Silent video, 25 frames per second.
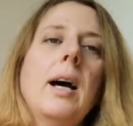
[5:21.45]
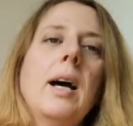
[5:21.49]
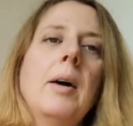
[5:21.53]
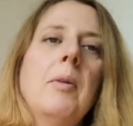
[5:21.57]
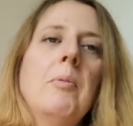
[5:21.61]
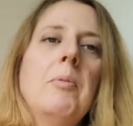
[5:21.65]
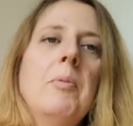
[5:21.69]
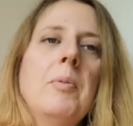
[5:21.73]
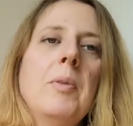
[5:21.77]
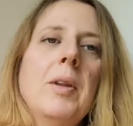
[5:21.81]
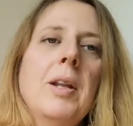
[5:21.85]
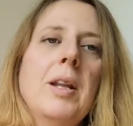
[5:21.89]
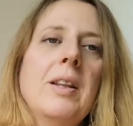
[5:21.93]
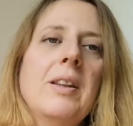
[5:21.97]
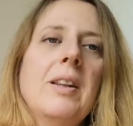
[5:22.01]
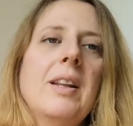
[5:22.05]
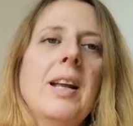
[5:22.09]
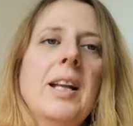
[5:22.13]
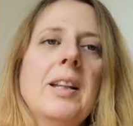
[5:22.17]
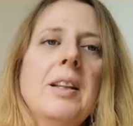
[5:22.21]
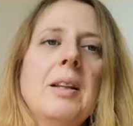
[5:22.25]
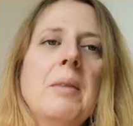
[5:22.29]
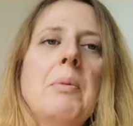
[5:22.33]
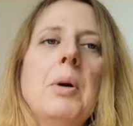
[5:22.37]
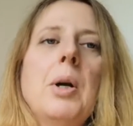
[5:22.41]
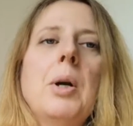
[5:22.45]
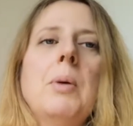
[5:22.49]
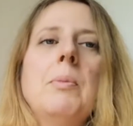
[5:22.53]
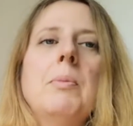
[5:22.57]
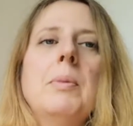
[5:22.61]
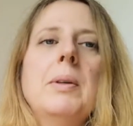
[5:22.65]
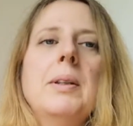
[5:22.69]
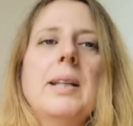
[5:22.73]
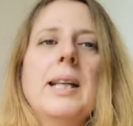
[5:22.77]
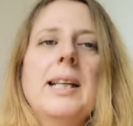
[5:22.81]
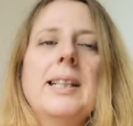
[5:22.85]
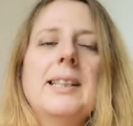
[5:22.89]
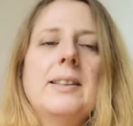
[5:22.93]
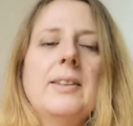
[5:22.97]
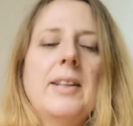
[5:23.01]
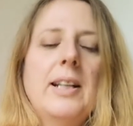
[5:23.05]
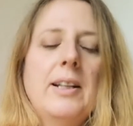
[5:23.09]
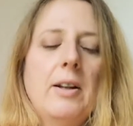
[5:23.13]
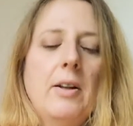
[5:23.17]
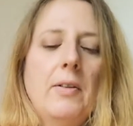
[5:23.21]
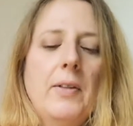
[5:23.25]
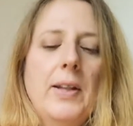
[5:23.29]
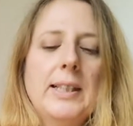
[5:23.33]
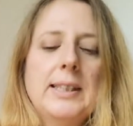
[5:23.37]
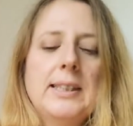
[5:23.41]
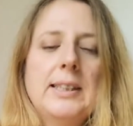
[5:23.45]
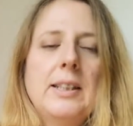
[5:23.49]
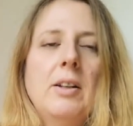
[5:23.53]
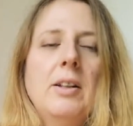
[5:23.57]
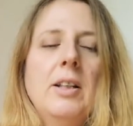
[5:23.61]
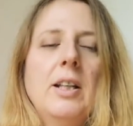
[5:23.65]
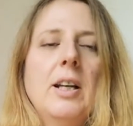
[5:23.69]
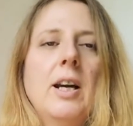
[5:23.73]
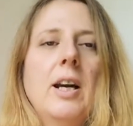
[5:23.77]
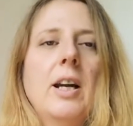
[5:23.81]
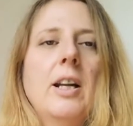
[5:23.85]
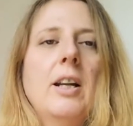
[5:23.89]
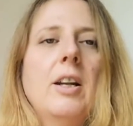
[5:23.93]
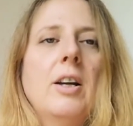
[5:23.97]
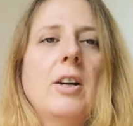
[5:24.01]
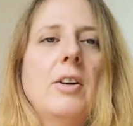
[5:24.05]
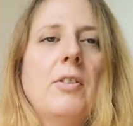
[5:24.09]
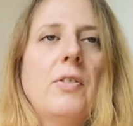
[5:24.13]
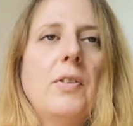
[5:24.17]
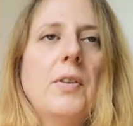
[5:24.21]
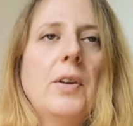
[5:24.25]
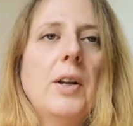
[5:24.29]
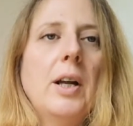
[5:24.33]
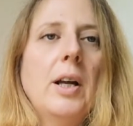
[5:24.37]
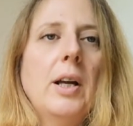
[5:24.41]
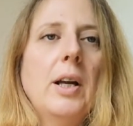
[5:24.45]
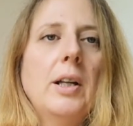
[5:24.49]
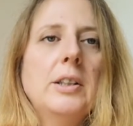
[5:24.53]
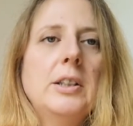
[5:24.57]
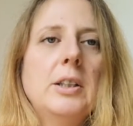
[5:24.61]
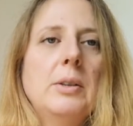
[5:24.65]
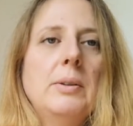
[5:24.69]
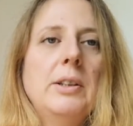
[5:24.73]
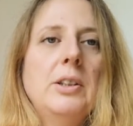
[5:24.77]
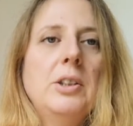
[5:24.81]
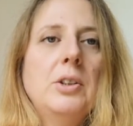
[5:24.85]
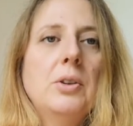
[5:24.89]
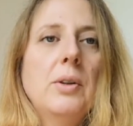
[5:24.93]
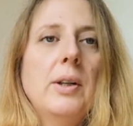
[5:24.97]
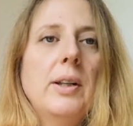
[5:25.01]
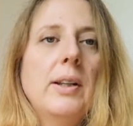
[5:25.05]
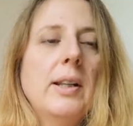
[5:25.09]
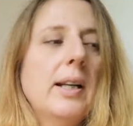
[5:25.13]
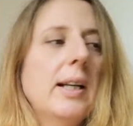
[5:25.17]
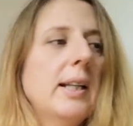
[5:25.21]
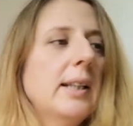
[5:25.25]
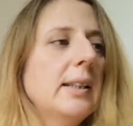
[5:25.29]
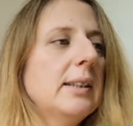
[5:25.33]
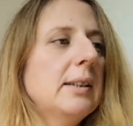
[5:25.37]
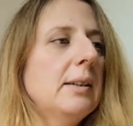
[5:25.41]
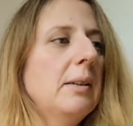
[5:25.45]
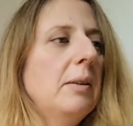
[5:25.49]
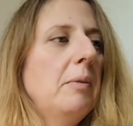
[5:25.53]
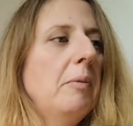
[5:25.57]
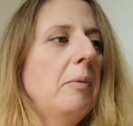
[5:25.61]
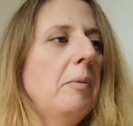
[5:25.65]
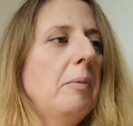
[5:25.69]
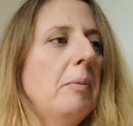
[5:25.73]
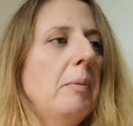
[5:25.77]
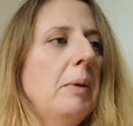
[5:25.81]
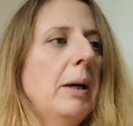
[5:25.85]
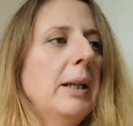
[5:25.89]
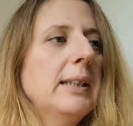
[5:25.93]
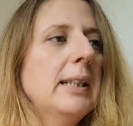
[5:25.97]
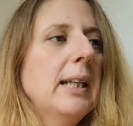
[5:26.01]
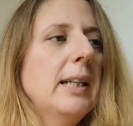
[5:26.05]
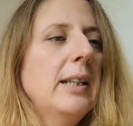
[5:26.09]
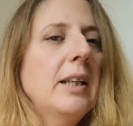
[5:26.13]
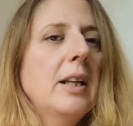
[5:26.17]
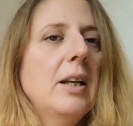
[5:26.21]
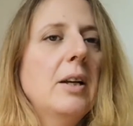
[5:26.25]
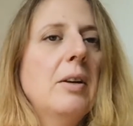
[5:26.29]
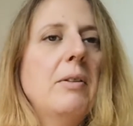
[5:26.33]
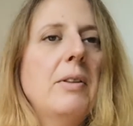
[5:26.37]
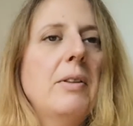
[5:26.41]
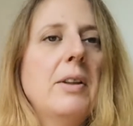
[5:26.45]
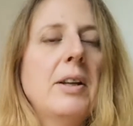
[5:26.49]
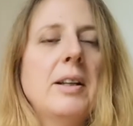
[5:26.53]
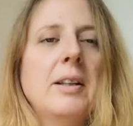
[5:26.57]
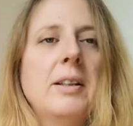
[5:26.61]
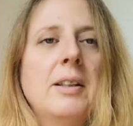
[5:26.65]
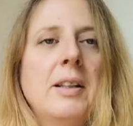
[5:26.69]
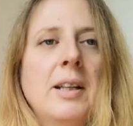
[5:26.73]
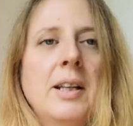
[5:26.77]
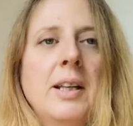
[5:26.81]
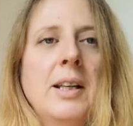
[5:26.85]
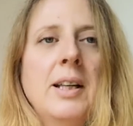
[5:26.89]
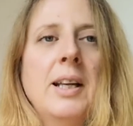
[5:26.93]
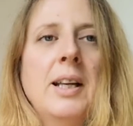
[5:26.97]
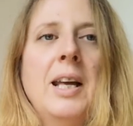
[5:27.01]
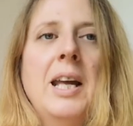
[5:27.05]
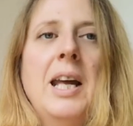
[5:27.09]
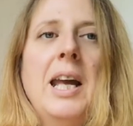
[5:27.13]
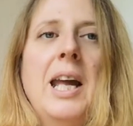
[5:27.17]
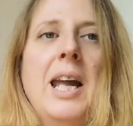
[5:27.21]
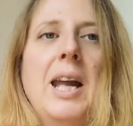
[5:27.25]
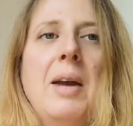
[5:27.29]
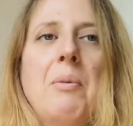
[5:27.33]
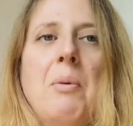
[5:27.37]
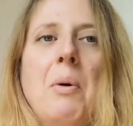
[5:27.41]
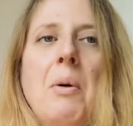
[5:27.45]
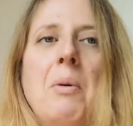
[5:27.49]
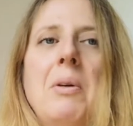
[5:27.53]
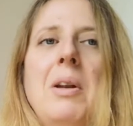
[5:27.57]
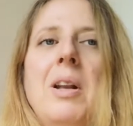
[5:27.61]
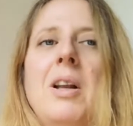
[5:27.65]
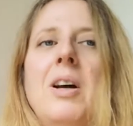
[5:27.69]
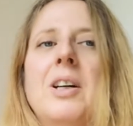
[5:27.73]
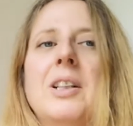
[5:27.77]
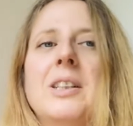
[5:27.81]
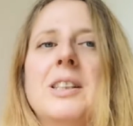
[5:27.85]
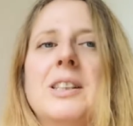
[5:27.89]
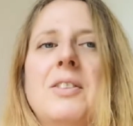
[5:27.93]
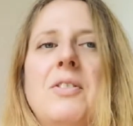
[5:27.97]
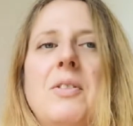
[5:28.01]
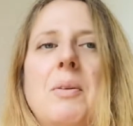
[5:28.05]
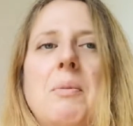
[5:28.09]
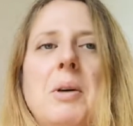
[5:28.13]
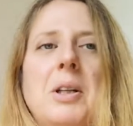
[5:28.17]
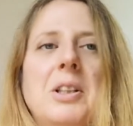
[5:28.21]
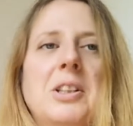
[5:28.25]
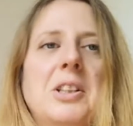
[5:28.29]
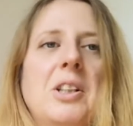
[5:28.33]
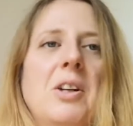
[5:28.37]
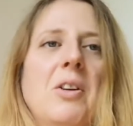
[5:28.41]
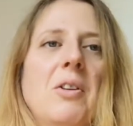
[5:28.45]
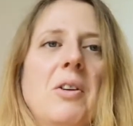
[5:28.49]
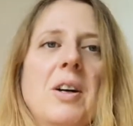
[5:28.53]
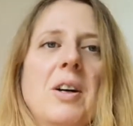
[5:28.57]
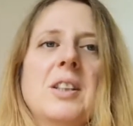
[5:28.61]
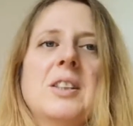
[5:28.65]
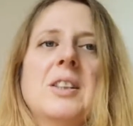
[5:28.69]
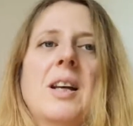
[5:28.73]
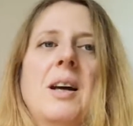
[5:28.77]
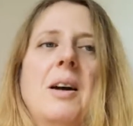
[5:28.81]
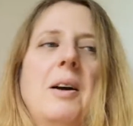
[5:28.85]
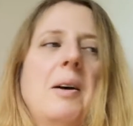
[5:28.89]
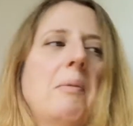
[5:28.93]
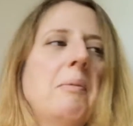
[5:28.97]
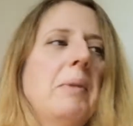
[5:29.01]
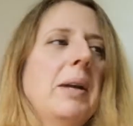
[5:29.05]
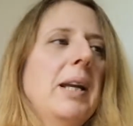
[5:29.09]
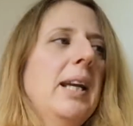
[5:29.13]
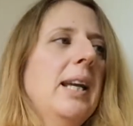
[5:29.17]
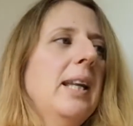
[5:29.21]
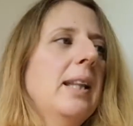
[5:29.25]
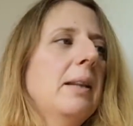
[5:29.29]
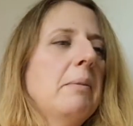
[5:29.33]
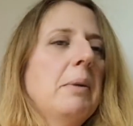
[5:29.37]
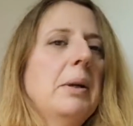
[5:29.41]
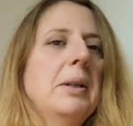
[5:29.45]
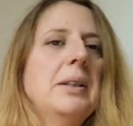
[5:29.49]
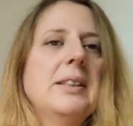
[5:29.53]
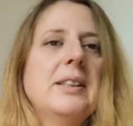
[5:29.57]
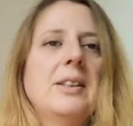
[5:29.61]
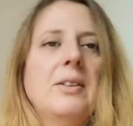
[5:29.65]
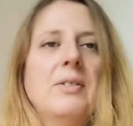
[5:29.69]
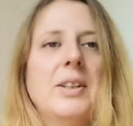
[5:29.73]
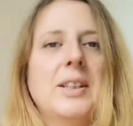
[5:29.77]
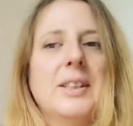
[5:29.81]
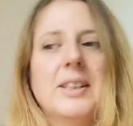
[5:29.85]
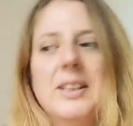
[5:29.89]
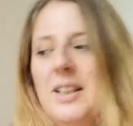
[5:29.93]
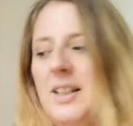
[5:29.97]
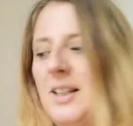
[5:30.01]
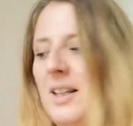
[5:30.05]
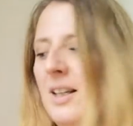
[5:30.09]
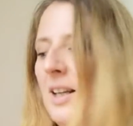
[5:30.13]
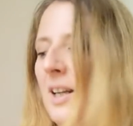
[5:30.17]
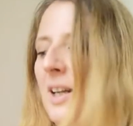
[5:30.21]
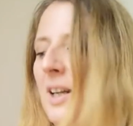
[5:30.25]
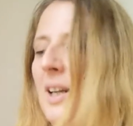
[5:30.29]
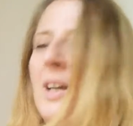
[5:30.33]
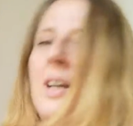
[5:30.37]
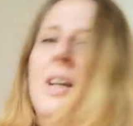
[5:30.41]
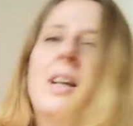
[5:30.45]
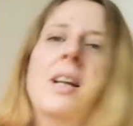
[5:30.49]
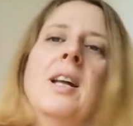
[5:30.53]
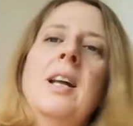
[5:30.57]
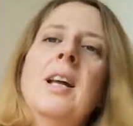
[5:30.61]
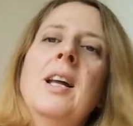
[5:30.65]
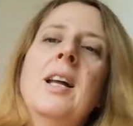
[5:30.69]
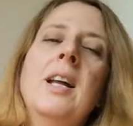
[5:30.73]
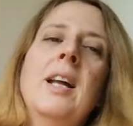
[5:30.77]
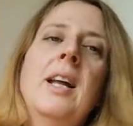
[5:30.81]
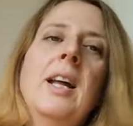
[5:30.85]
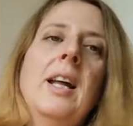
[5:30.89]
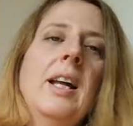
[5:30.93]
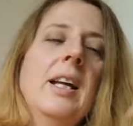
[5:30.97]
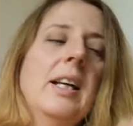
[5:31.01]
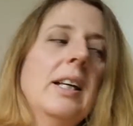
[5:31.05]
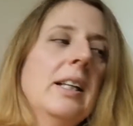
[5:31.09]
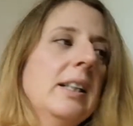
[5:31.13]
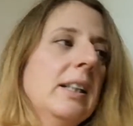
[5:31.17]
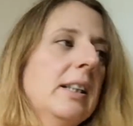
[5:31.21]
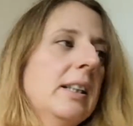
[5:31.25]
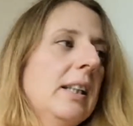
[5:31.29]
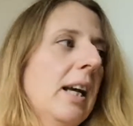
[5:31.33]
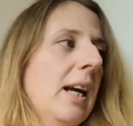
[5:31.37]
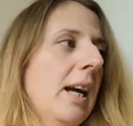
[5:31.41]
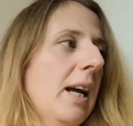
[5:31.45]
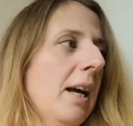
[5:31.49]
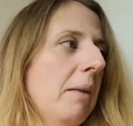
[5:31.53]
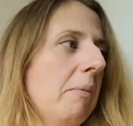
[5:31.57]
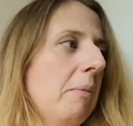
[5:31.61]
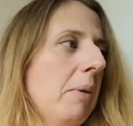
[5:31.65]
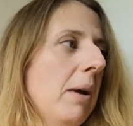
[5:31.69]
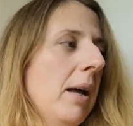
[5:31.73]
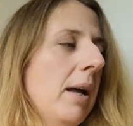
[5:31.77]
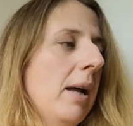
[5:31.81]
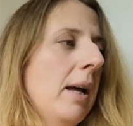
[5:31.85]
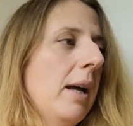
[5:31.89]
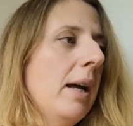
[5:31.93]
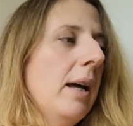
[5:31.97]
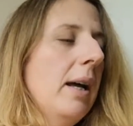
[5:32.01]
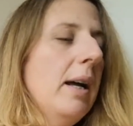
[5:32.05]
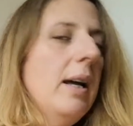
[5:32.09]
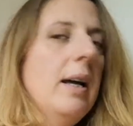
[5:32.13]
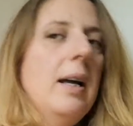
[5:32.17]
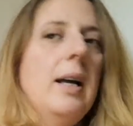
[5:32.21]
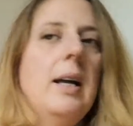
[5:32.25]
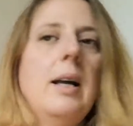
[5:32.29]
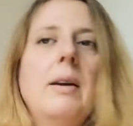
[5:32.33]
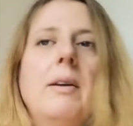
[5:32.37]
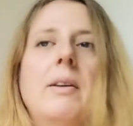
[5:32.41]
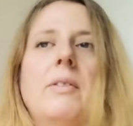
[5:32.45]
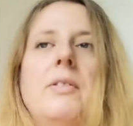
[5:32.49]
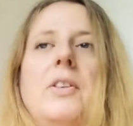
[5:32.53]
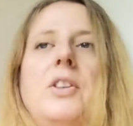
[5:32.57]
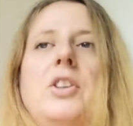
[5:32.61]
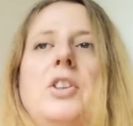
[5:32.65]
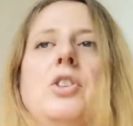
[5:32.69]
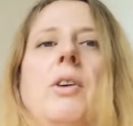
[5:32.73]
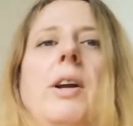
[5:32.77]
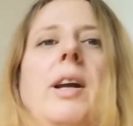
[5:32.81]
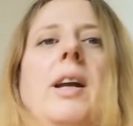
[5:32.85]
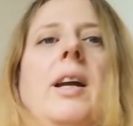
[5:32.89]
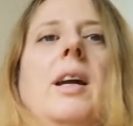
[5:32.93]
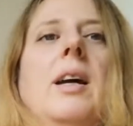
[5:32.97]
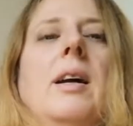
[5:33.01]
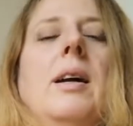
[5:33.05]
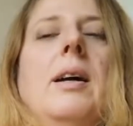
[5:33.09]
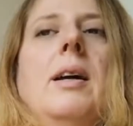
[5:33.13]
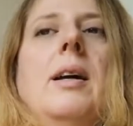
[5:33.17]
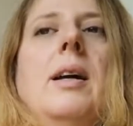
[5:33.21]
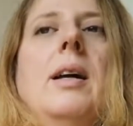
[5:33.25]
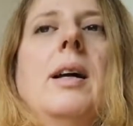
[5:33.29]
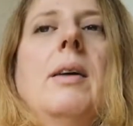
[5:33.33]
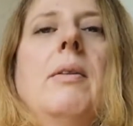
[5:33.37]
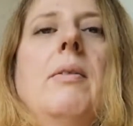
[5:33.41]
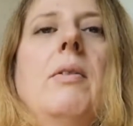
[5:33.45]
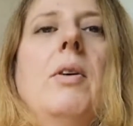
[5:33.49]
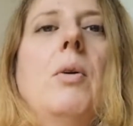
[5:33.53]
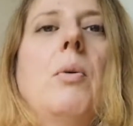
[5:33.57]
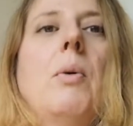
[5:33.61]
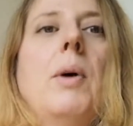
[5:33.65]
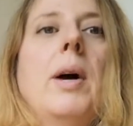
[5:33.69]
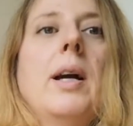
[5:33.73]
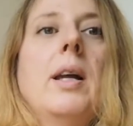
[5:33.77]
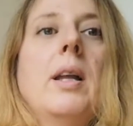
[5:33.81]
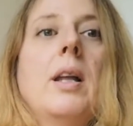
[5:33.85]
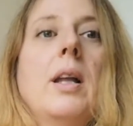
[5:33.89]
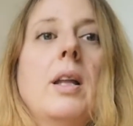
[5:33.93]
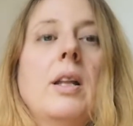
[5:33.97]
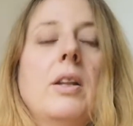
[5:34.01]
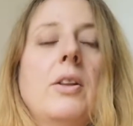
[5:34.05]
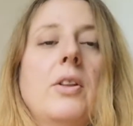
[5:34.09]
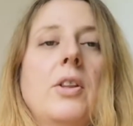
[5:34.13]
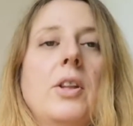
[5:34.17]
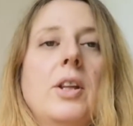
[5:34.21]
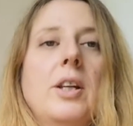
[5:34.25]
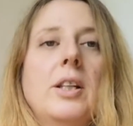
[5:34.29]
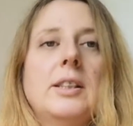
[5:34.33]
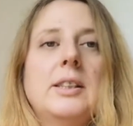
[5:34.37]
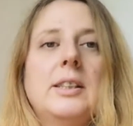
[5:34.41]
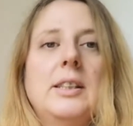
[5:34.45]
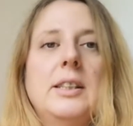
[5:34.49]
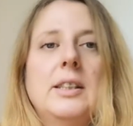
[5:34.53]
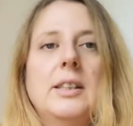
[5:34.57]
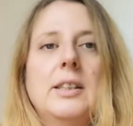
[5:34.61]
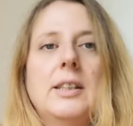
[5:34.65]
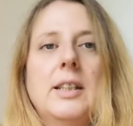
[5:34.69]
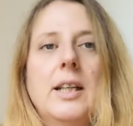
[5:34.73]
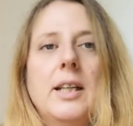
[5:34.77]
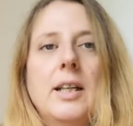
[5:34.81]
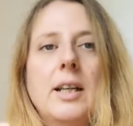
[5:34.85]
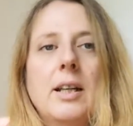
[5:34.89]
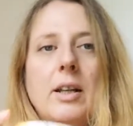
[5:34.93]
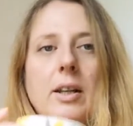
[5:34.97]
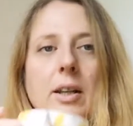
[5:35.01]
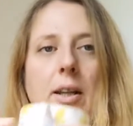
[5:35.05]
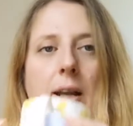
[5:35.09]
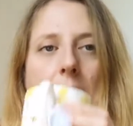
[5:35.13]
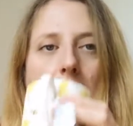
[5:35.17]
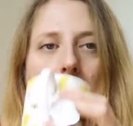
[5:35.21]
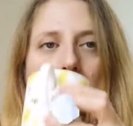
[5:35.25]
At the moment they're still young enough to enjoy that, but I know that it won't last for much longer, so I'm making the most of it. For a drink, I'm quite thirsty today.